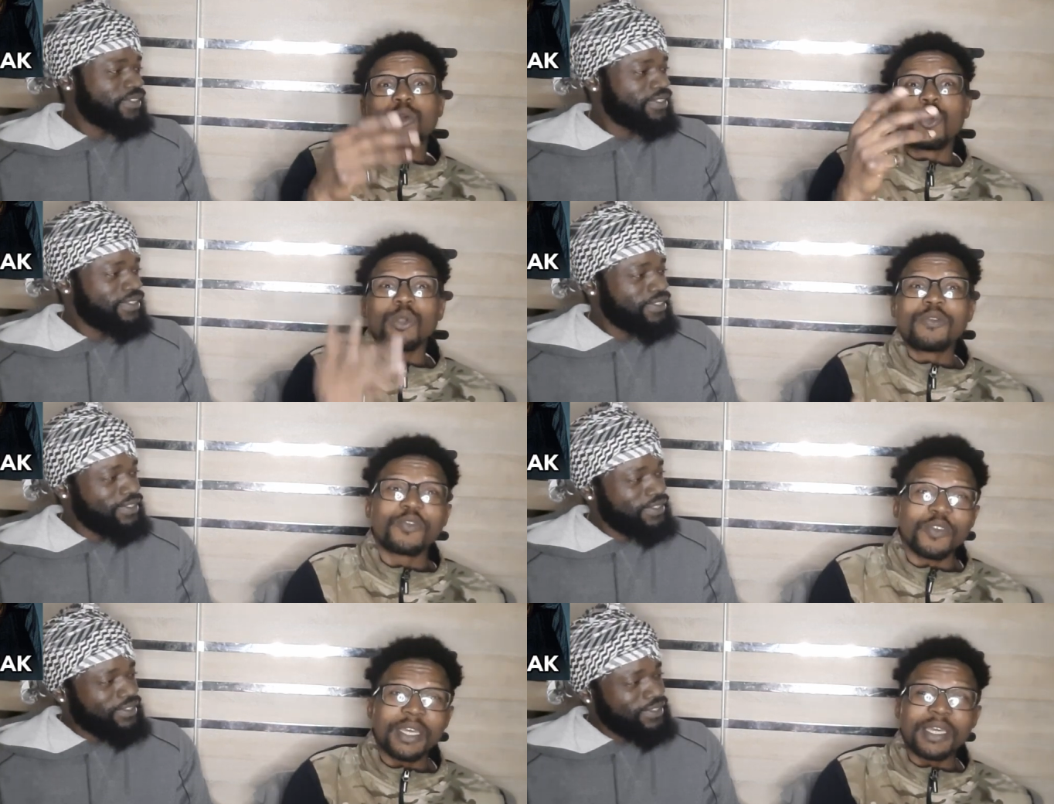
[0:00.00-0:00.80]
Speaker 1: some
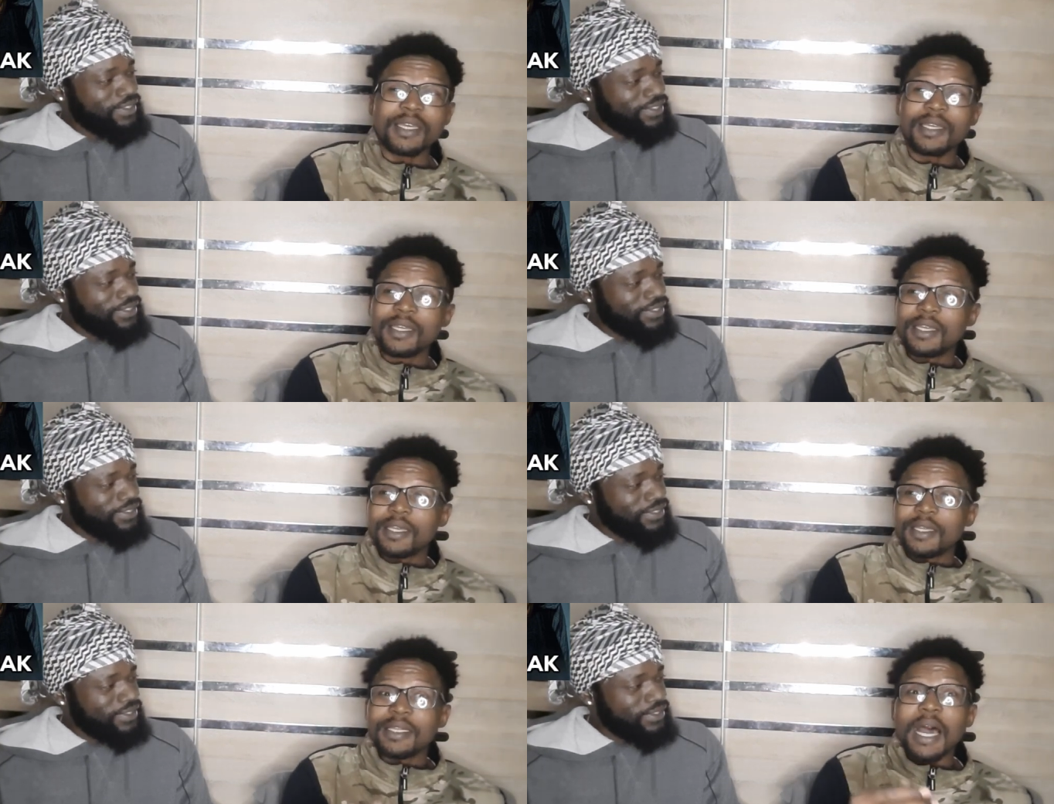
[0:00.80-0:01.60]
material may be
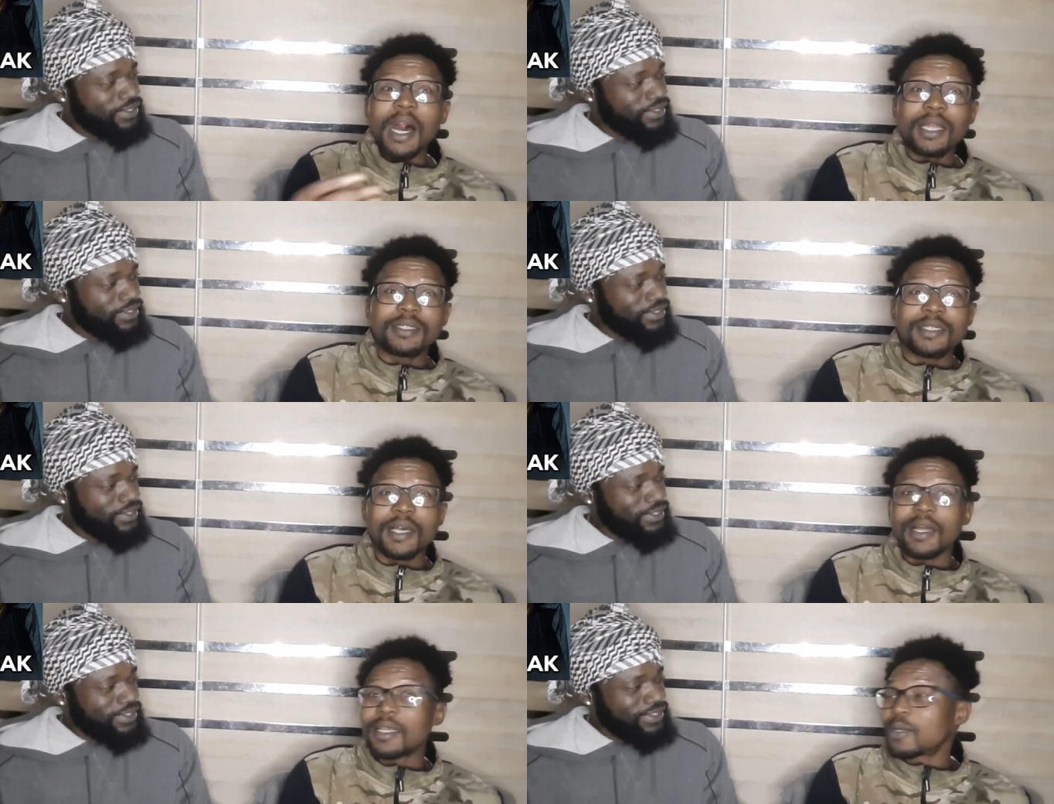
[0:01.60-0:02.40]
inappropriate
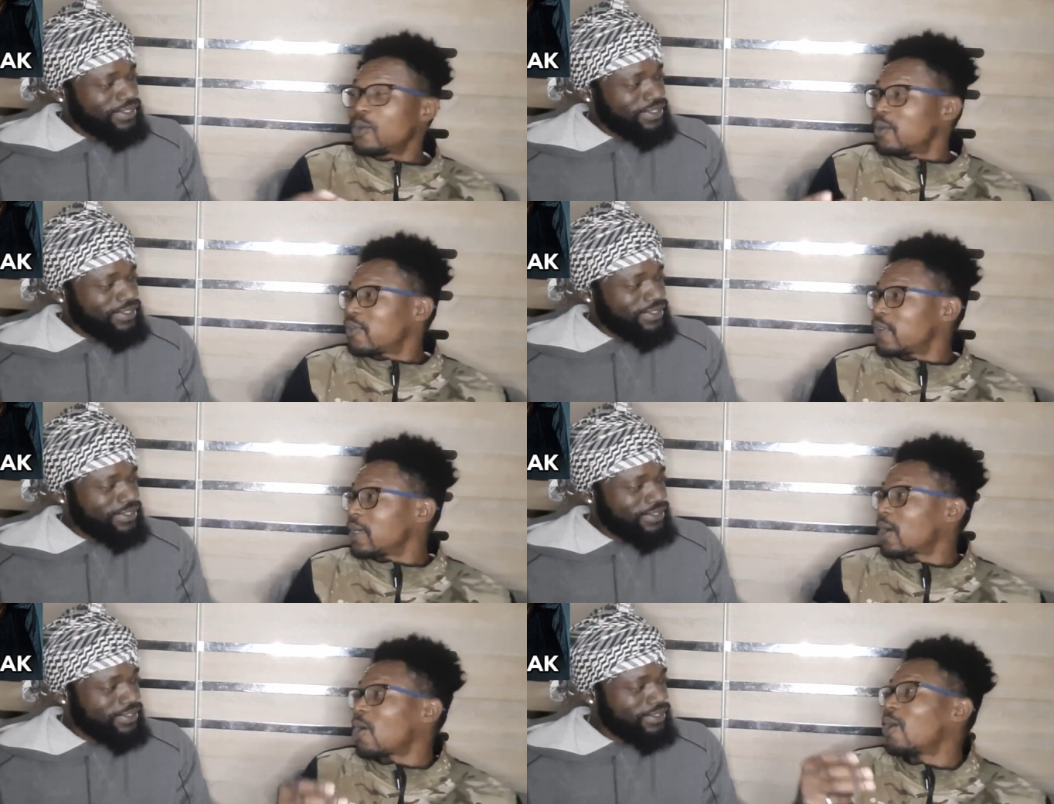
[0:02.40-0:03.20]
for children for
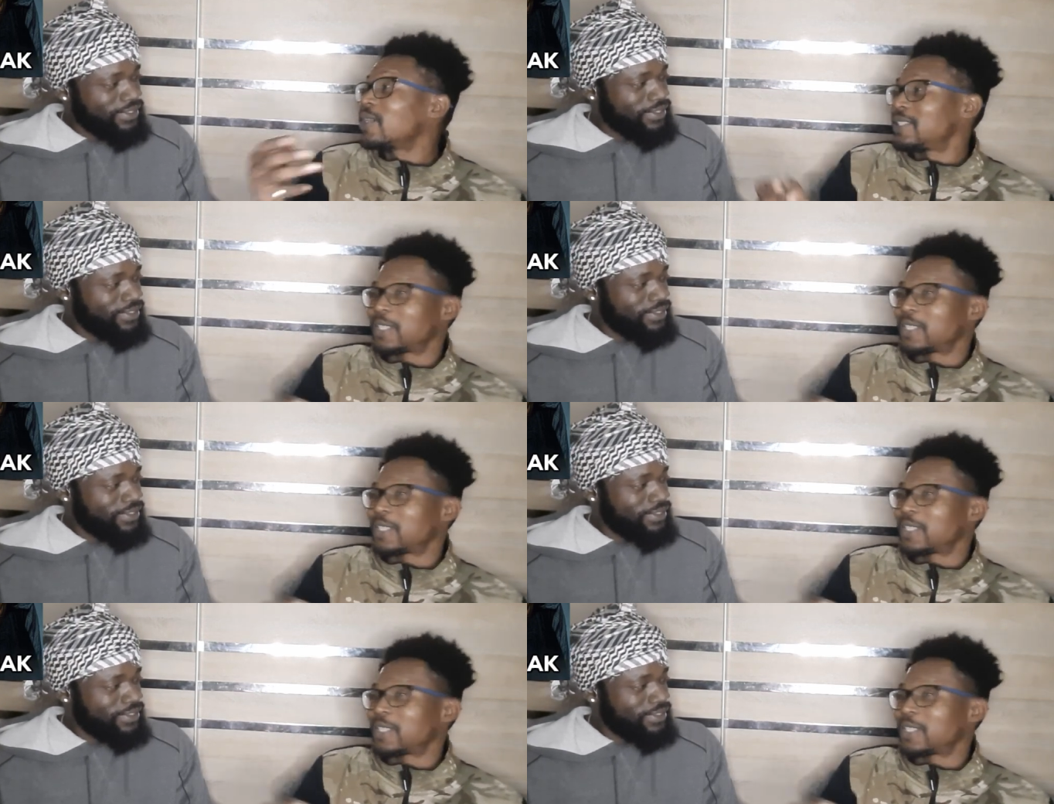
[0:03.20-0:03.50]
under culture.